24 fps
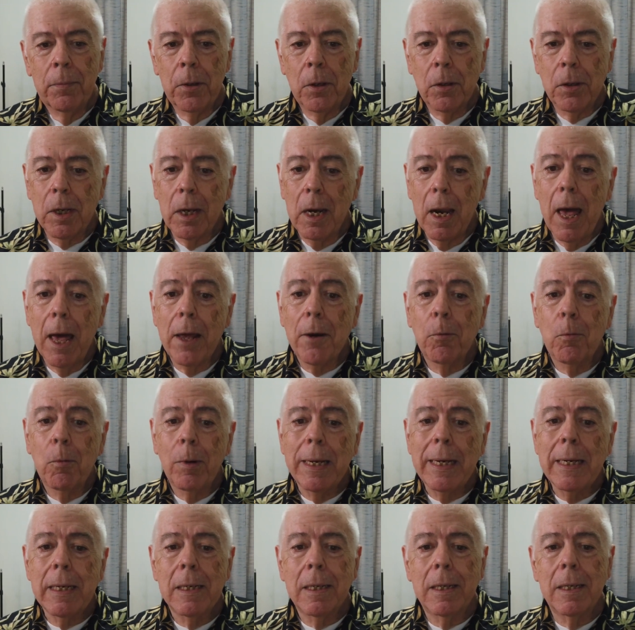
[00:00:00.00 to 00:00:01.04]
There's a lot of
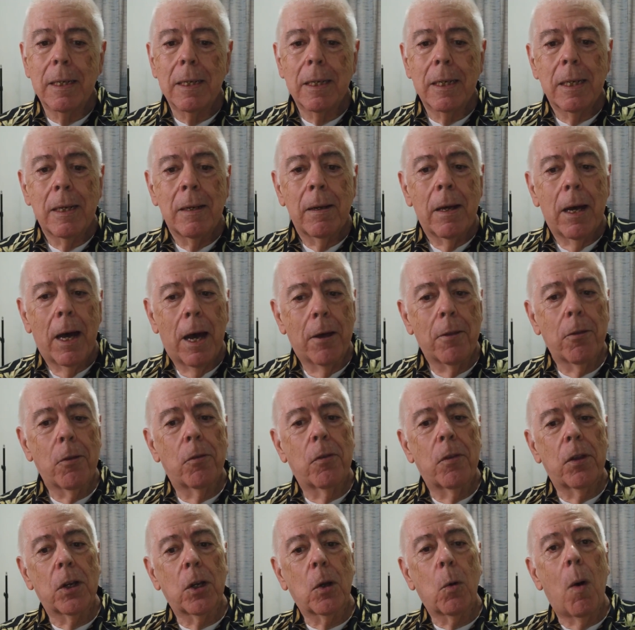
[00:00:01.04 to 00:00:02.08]
reasons
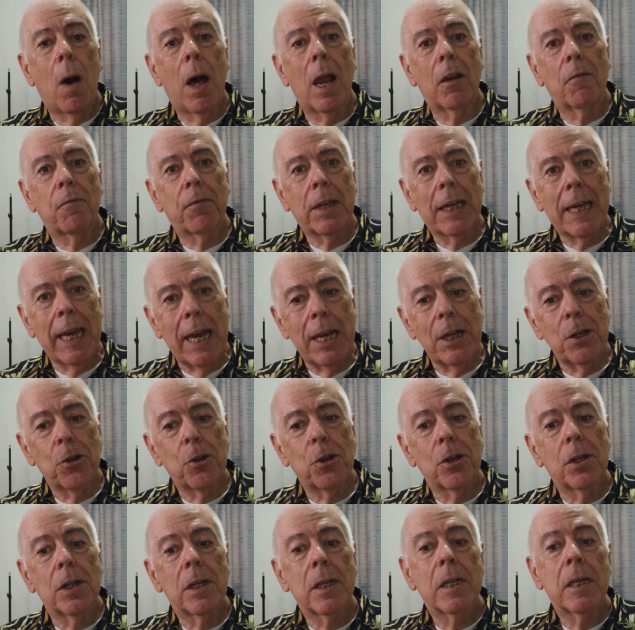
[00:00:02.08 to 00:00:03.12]
other than
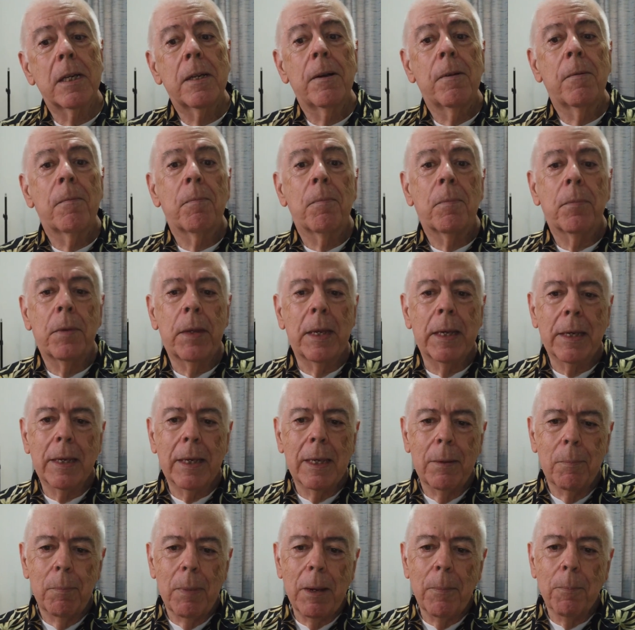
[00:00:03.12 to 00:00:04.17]
qualifications that
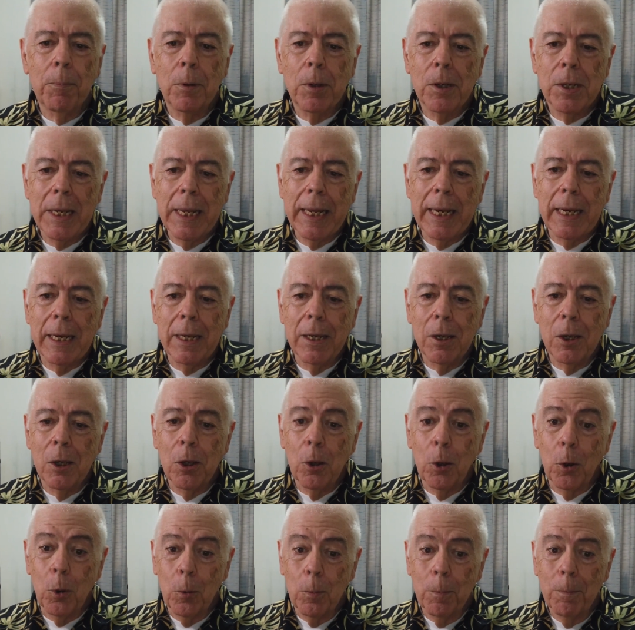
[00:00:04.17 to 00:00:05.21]
can be presented to
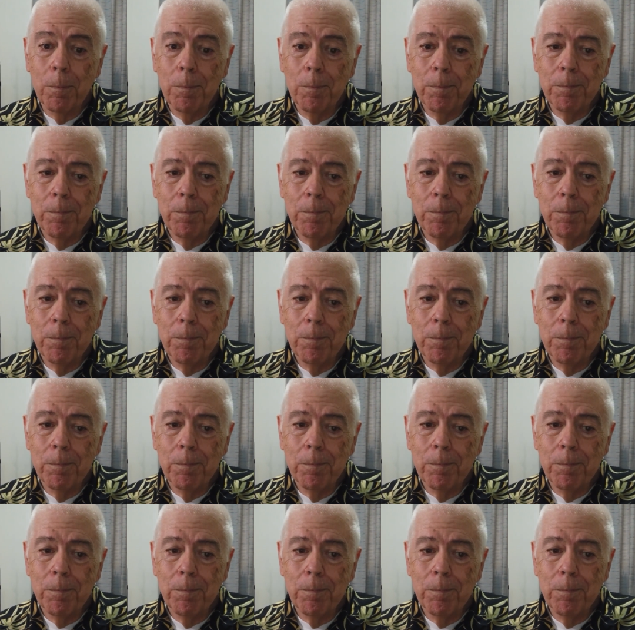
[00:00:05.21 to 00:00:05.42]
you.